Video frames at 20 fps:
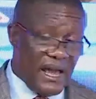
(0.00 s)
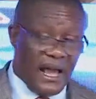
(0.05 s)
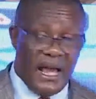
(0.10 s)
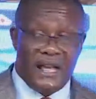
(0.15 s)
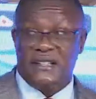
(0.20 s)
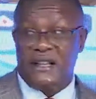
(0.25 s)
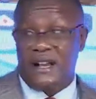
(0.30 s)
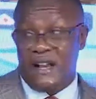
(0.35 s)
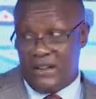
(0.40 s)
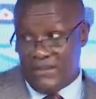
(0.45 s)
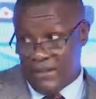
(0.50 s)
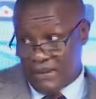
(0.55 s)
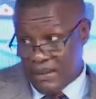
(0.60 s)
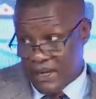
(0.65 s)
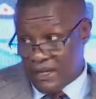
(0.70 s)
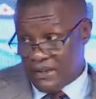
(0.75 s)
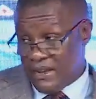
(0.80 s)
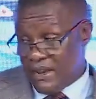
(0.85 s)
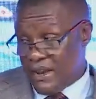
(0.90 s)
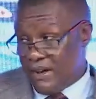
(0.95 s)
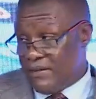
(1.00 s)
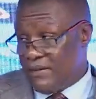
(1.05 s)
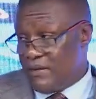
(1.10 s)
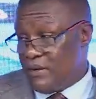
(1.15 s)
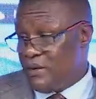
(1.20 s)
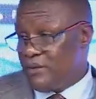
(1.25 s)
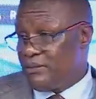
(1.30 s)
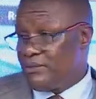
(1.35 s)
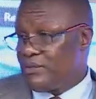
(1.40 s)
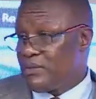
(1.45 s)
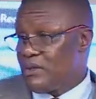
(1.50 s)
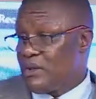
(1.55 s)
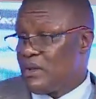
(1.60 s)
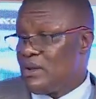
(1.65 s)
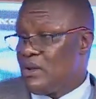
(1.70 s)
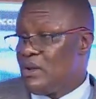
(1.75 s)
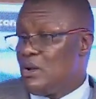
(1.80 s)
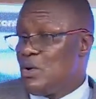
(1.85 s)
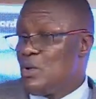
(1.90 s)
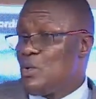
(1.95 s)
As a government, therefore,
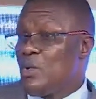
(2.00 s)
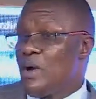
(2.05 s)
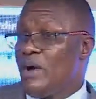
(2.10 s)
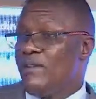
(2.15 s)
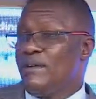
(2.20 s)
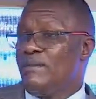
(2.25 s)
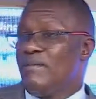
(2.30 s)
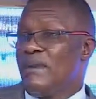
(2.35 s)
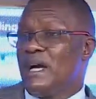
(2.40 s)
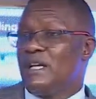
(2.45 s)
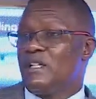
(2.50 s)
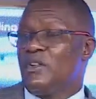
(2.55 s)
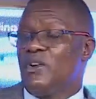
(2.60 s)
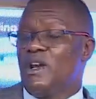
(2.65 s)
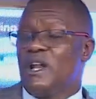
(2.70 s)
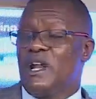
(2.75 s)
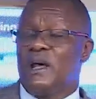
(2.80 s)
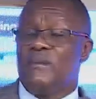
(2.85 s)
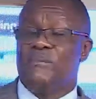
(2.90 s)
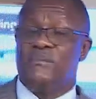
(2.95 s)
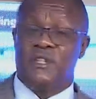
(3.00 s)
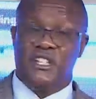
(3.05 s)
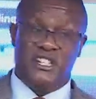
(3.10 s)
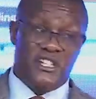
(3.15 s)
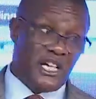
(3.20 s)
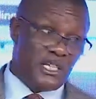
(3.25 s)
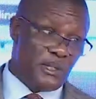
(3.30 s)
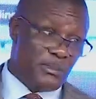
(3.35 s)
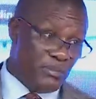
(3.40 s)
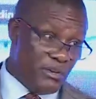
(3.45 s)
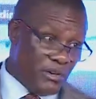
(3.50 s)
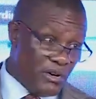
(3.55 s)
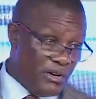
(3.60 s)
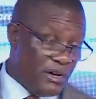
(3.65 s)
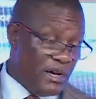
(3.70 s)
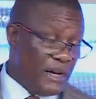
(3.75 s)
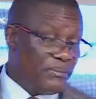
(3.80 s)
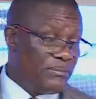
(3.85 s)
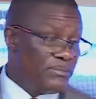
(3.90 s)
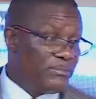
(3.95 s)
we have embarked on an ambitious
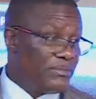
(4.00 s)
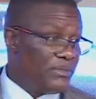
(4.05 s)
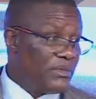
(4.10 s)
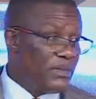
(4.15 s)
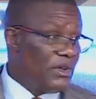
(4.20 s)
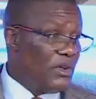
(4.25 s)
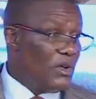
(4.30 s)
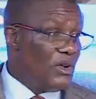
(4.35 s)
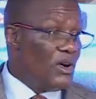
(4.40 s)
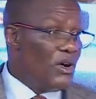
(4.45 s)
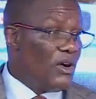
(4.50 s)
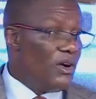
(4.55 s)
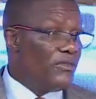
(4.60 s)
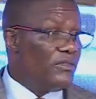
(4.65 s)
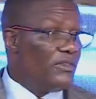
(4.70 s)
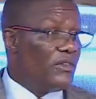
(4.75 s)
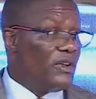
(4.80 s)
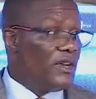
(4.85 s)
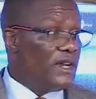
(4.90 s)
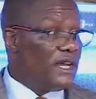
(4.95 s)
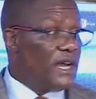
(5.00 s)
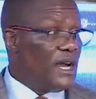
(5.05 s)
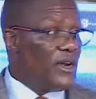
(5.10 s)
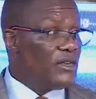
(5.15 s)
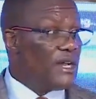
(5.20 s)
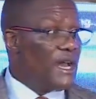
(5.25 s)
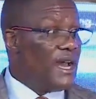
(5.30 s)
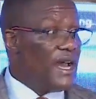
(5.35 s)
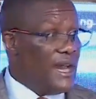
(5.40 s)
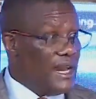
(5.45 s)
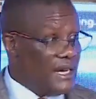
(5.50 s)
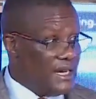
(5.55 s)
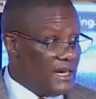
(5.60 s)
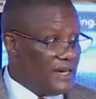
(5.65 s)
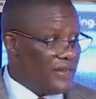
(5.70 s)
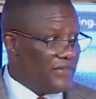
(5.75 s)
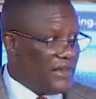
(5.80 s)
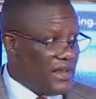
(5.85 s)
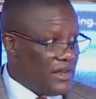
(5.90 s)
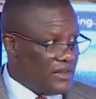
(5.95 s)
program of rolling out
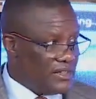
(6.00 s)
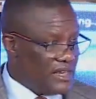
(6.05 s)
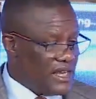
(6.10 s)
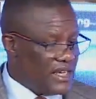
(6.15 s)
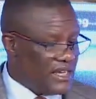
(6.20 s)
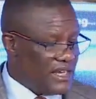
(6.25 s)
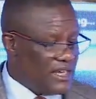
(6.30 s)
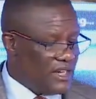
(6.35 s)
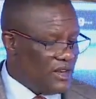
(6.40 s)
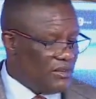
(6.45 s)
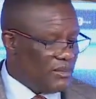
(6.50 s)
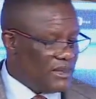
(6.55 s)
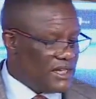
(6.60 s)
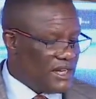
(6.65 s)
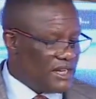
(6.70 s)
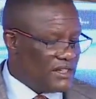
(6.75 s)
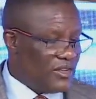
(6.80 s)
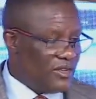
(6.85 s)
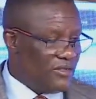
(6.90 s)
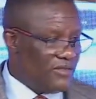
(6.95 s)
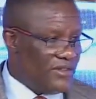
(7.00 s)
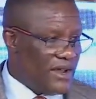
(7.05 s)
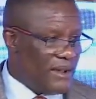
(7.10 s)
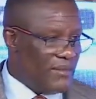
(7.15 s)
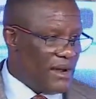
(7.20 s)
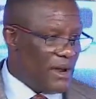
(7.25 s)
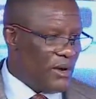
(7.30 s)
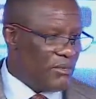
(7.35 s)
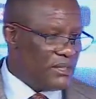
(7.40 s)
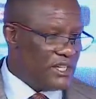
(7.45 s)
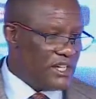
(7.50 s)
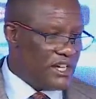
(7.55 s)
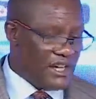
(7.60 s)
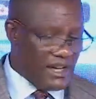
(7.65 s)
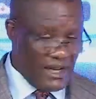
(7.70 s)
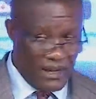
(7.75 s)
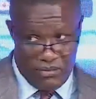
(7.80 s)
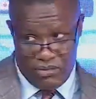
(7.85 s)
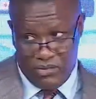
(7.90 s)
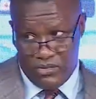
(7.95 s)
100,000 kilometers of fiber optic
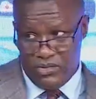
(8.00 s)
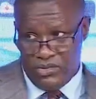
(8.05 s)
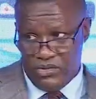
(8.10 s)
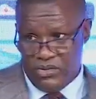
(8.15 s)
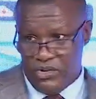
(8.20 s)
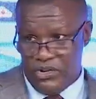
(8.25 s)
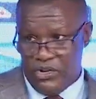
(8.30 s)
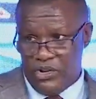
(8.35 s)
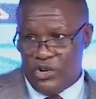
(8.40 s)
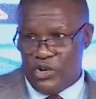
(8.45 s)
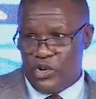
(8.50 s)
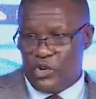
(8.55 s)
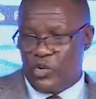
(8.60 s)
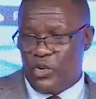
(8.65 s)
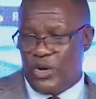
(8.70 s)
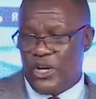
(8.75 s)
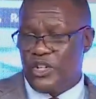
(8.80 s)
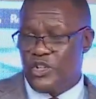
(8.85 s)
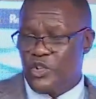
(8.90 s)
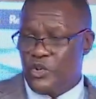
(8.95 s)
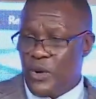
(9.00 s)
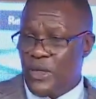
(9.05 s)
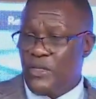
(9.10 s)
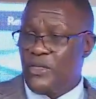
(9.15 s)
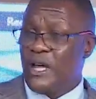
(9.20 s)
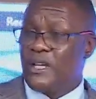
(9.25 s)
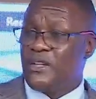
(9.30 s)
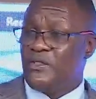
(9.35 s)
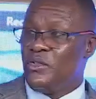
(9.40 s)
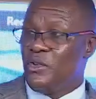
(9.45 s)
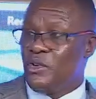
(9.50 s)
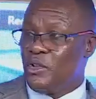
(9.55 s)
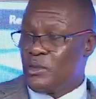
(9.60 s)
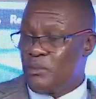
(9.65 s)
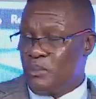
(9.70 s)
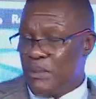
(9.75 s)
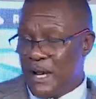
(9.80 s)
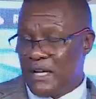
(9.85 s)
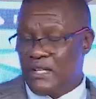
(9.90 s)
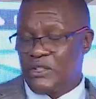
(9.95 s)
cable to ensure that those
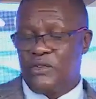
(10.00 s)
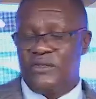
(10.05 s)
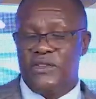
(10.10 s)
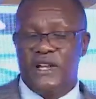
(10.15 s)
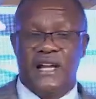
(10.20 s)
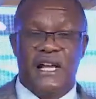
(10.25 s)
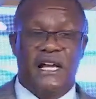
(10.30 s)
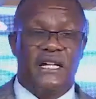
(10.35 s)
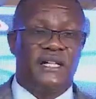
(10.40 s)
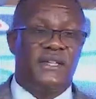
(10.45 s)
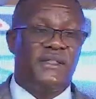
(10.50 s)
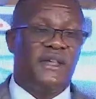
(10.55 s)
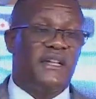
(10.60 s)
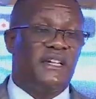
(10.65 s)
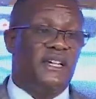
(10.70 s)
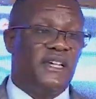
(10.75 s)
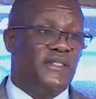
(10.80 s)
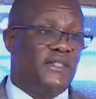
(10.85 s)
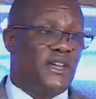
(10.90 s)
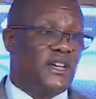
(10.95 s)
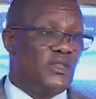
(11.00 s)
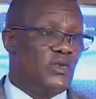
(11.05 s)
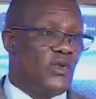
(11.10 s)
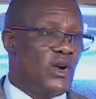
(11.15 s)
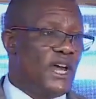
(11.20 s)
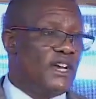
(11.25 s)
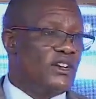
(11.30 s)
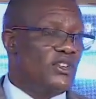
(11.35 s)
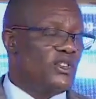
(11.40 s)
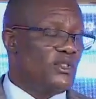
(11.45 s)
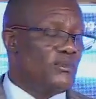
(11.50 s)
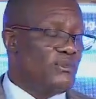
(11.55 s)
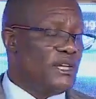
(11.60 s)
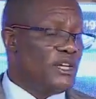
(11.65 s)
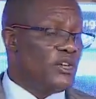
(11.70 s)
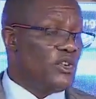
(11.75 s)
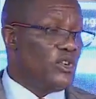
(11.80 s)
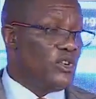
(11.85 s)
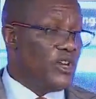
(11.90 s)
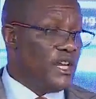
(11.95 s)
parts of the country that hitherto had not been
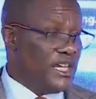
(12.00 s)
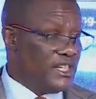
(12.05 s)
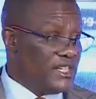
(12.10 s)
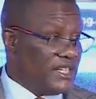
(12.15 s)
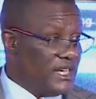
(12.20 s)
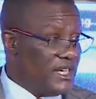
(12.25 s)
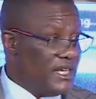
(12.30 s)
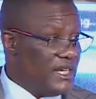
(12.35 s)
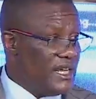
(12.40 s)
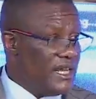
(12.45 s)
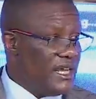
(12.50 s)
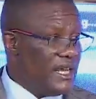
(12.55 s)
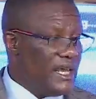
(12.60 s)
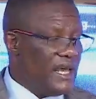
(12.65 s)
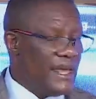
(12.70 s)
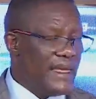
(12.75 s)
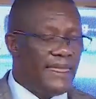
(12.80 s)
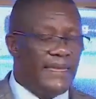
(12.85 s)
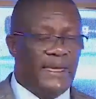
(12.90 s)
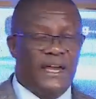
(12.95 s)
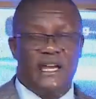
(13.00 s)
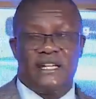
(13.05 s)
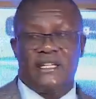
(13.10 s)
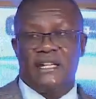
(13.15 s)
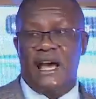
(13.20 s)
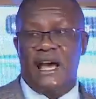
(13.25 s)
connected get